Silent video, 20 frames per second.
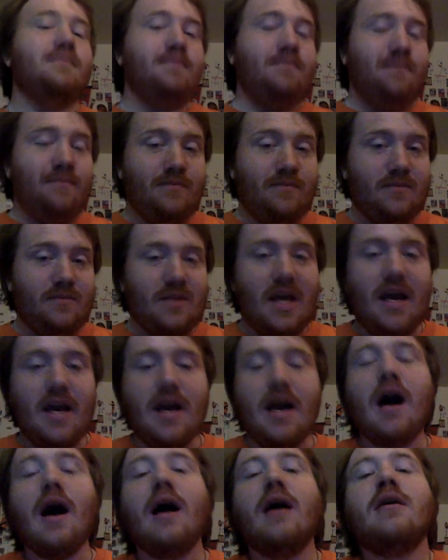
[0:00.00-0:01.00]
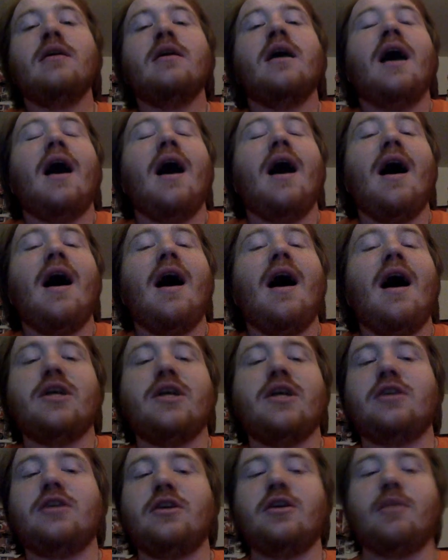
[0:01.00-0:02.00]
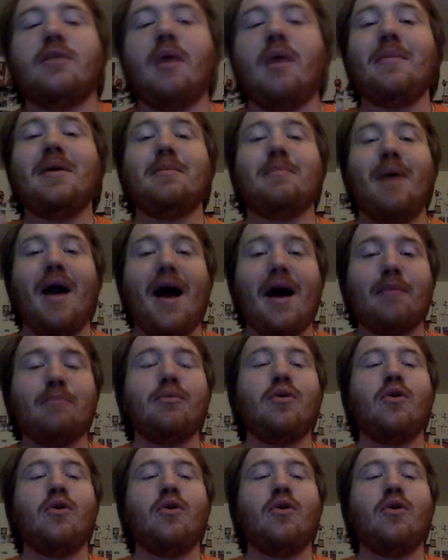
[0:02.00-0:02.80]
they uh, Avalanche ended up coming back.